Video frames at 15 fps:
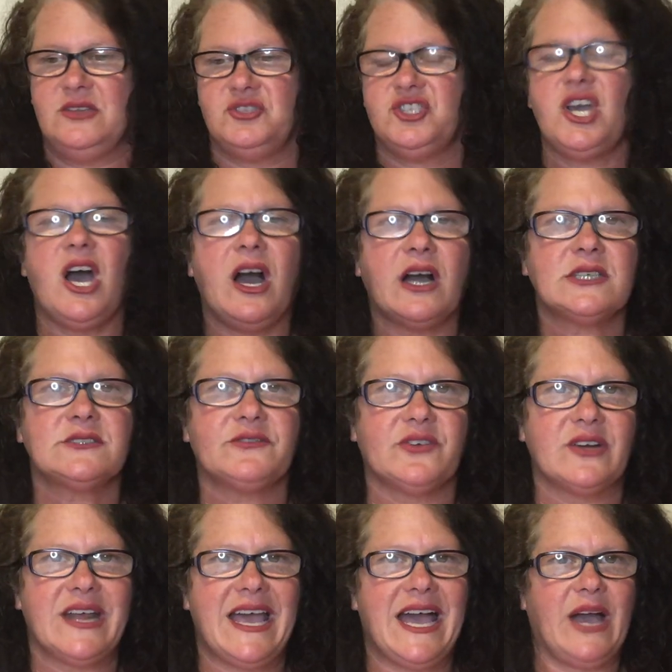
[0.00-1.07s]
talked for
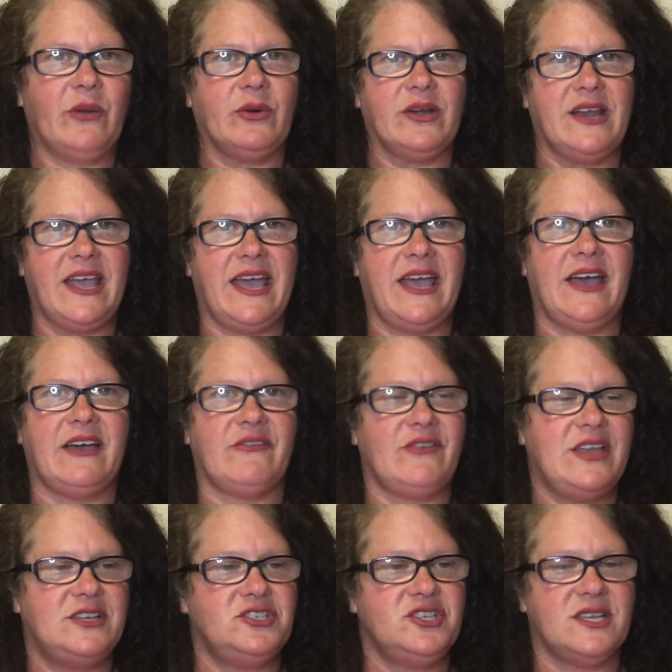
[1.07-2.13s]
an hour and a half
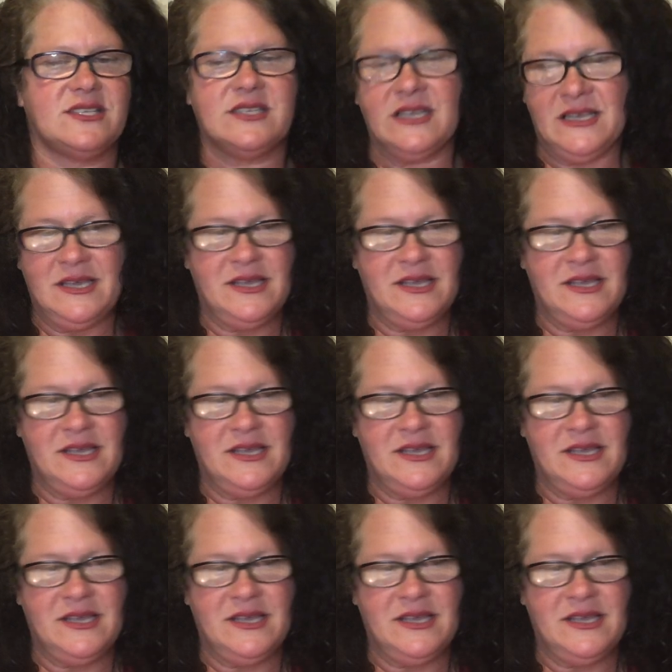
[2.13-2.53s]
and just,